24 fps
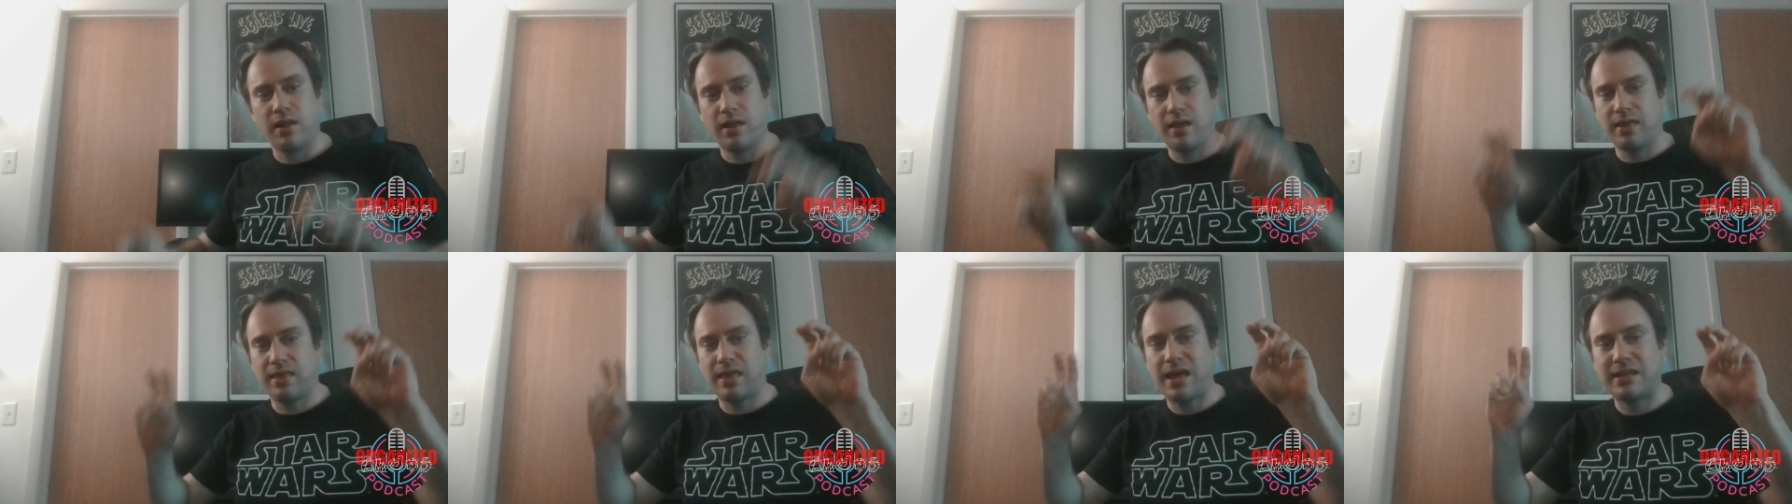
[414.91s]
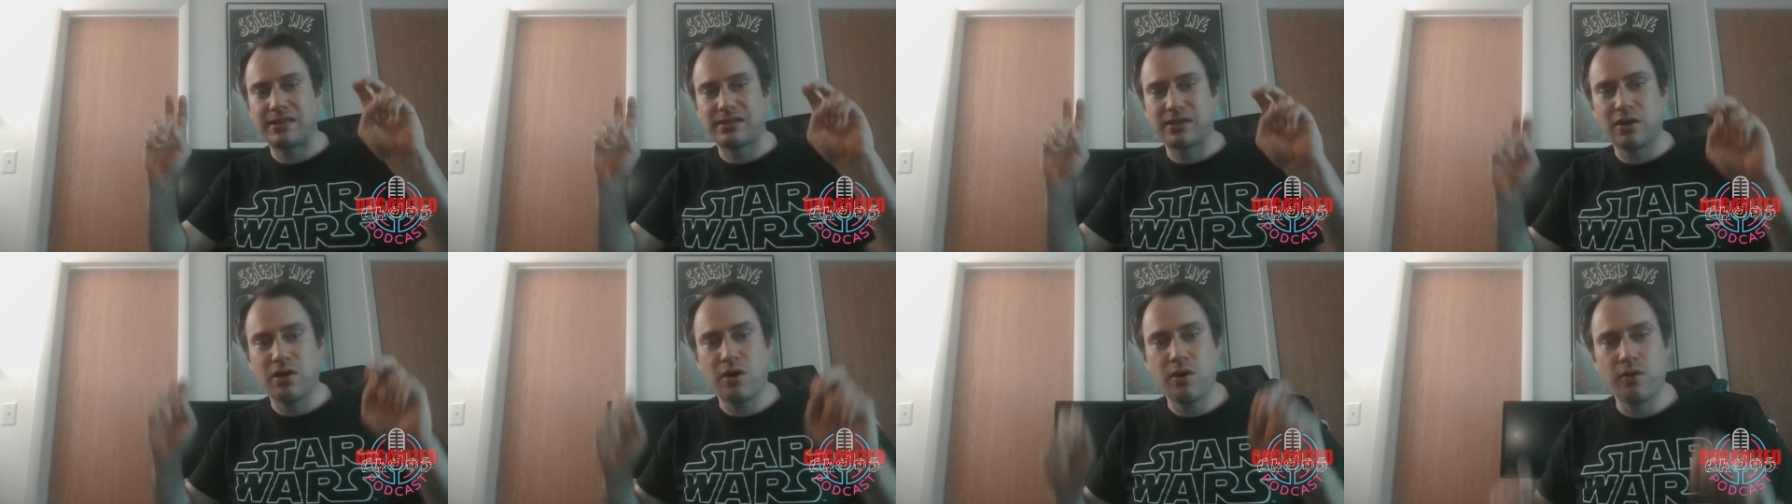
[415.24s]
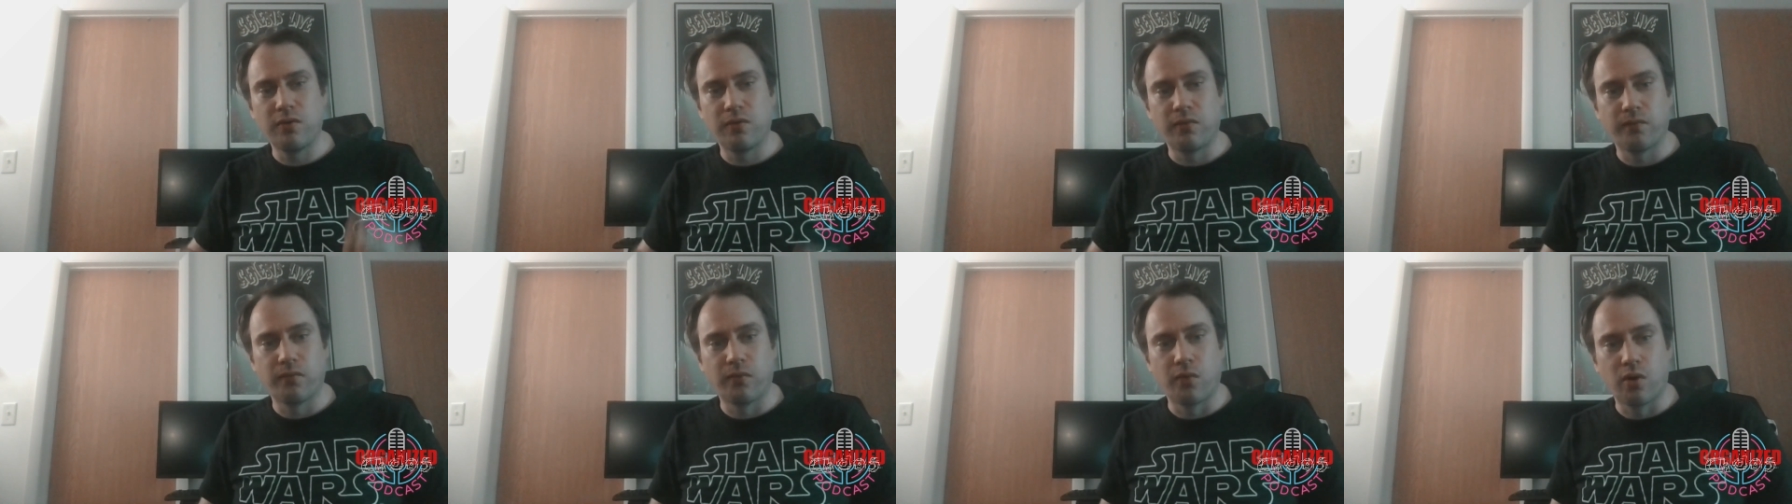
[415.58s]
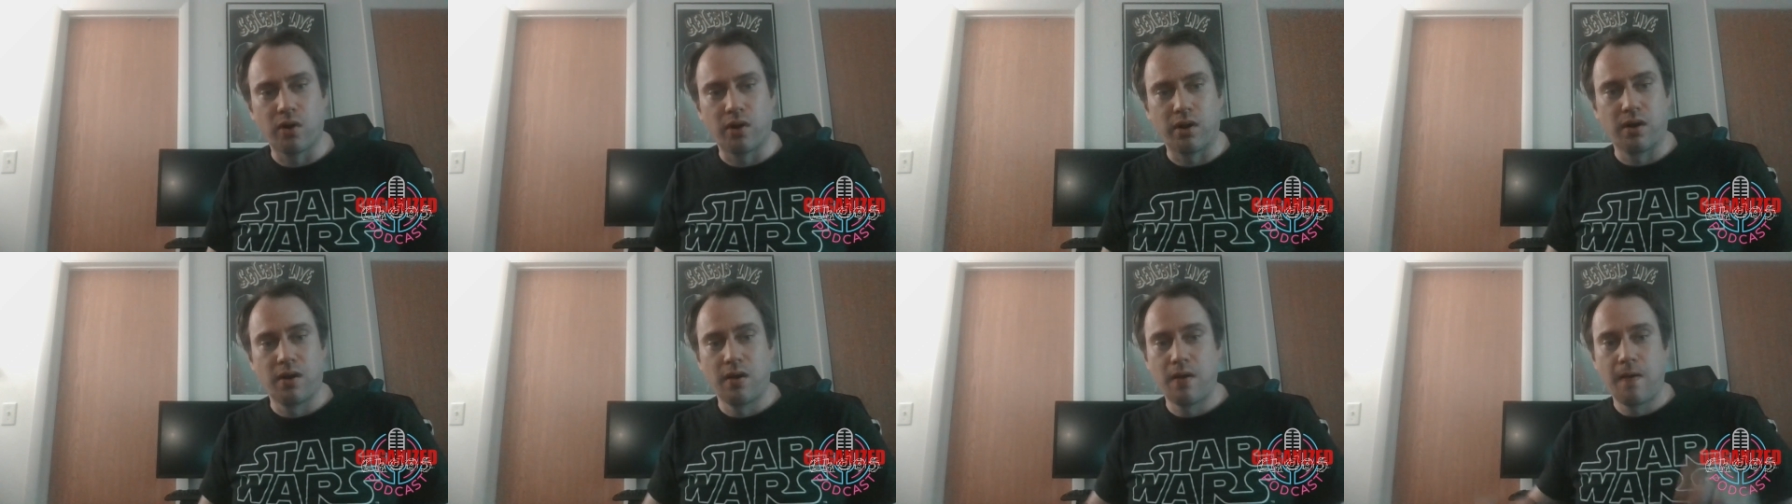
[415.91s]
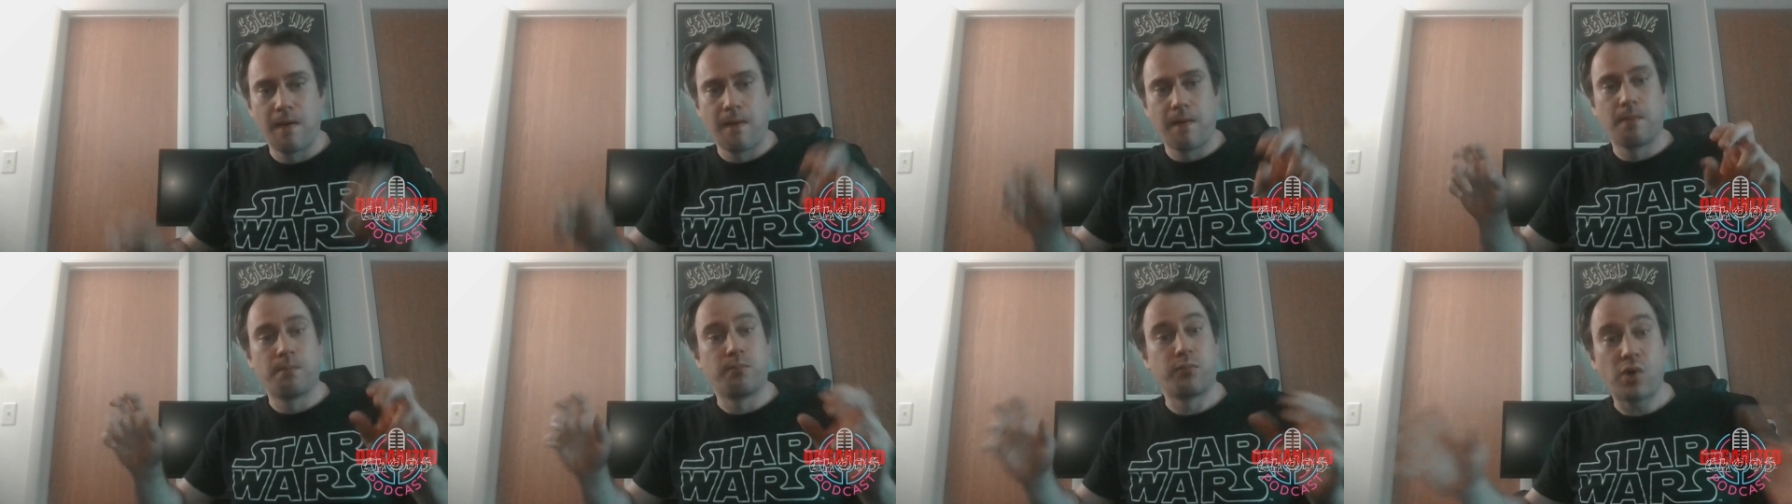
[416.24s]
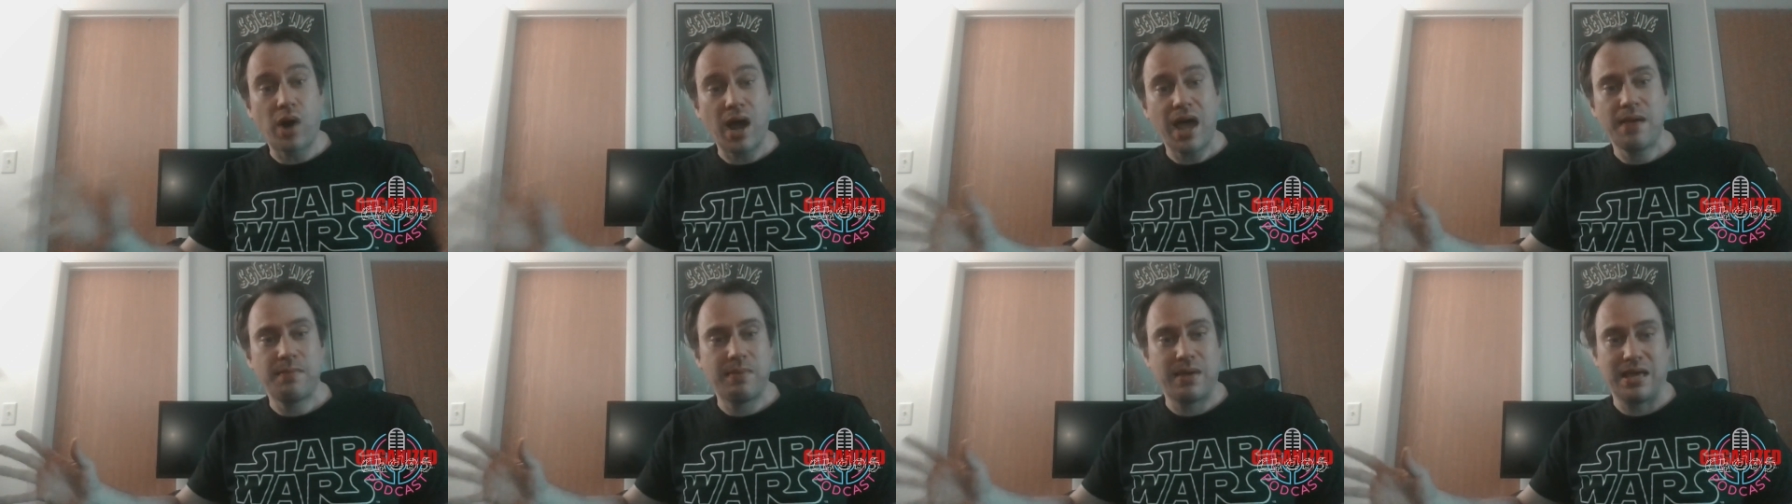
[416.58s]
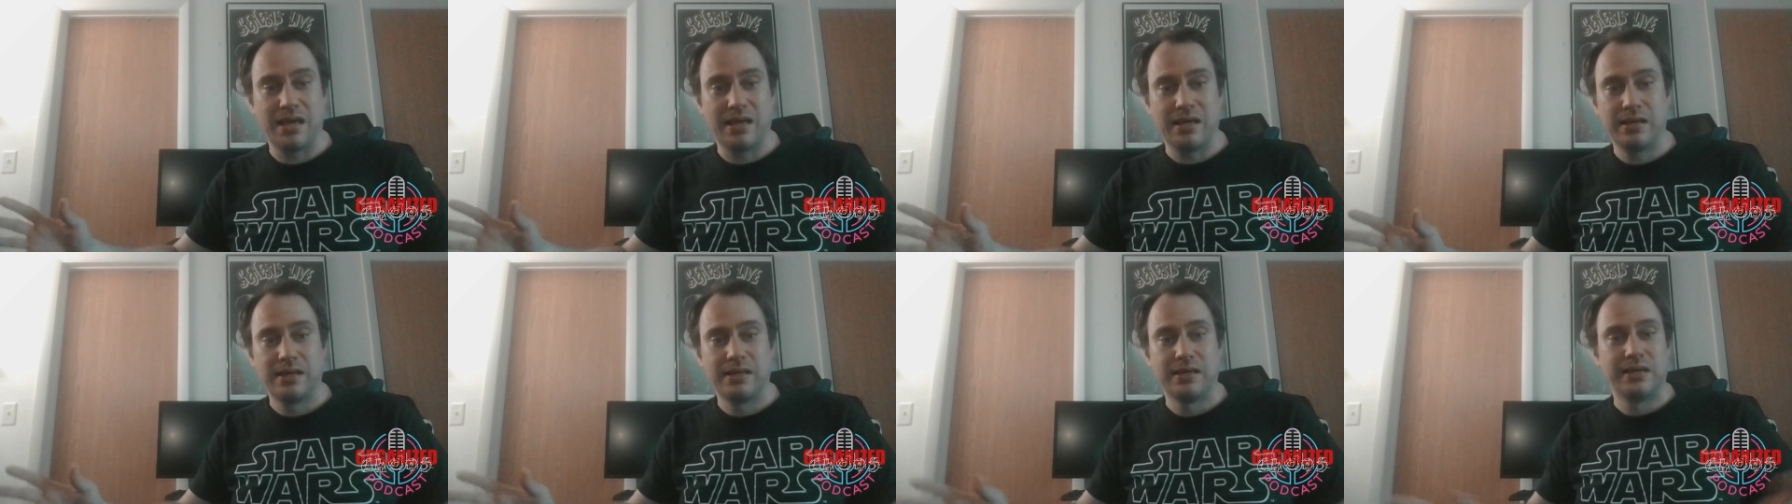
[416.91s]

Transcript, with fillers: that's code for bribing.